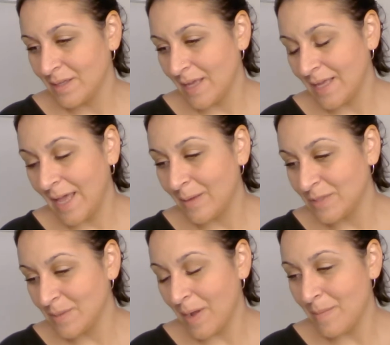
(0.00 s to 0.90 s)
it
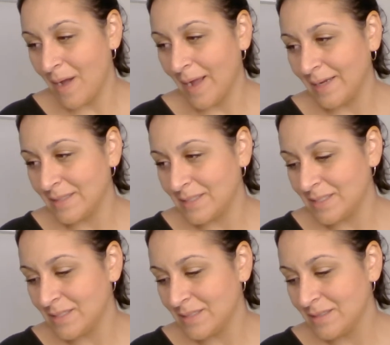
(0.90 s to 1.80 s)
came to my
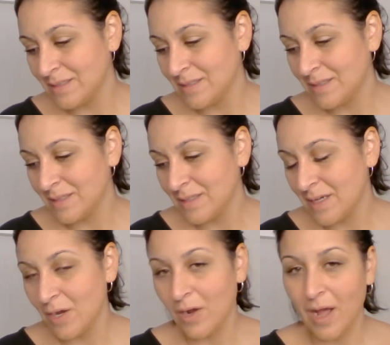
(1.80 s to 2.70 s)
mind,
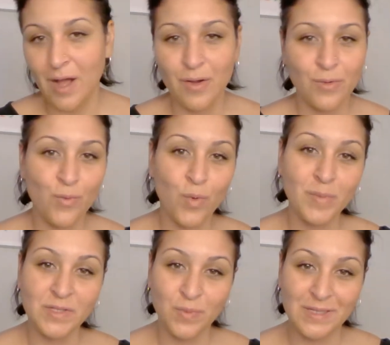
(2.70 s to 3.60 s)

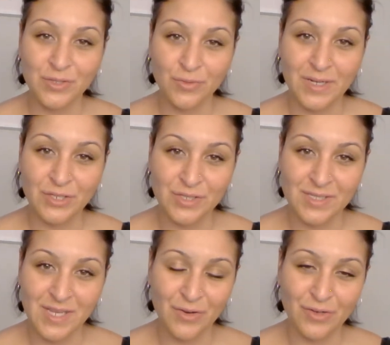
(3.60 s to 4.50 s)
Women's Restoration
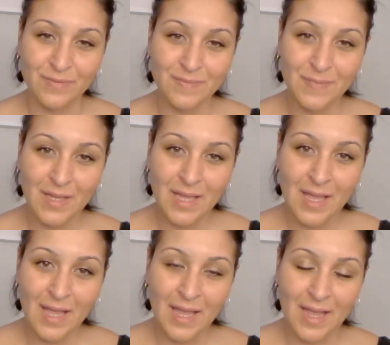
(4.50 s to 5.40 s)
Center.
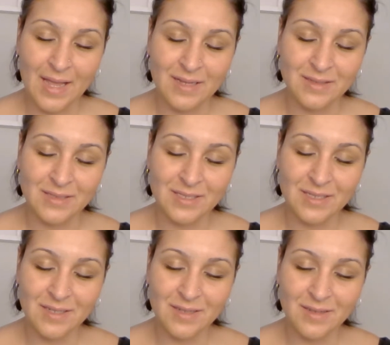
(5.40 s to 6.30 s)
And
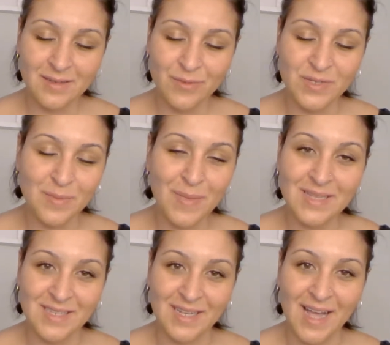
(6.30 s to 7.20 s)
it was
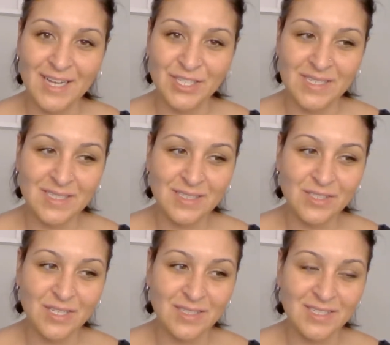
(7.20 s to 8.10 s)
amazing. I just
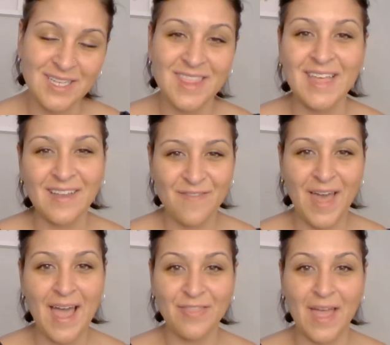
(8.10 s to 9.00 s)
to think of
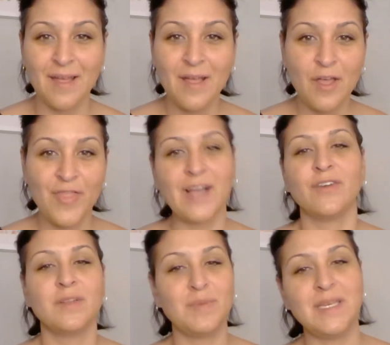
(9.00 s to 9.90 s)
that
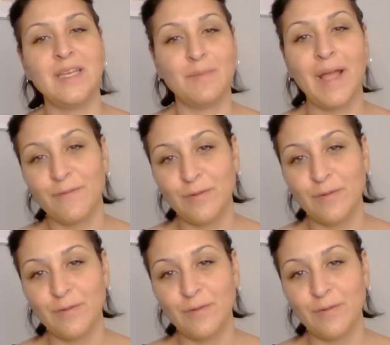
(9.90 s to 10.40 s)
could be in my